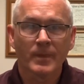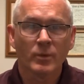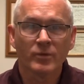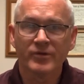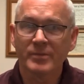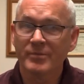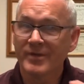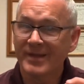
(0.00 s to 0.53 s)
or
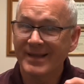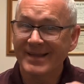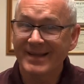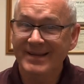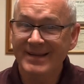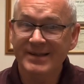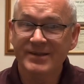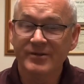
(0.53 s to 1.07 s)
something that they
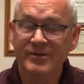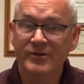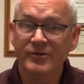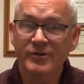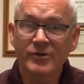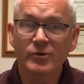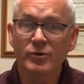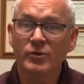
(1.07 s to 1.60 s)
needed to
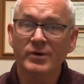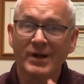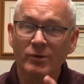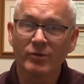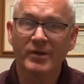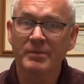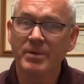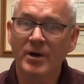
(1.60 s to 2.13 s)
do, I
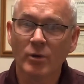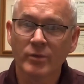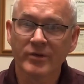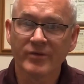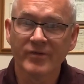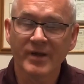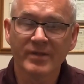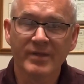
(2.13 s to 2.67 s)
don't think Paul would
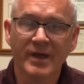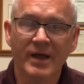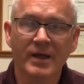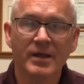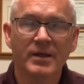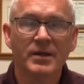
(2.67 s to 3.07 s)
have said that.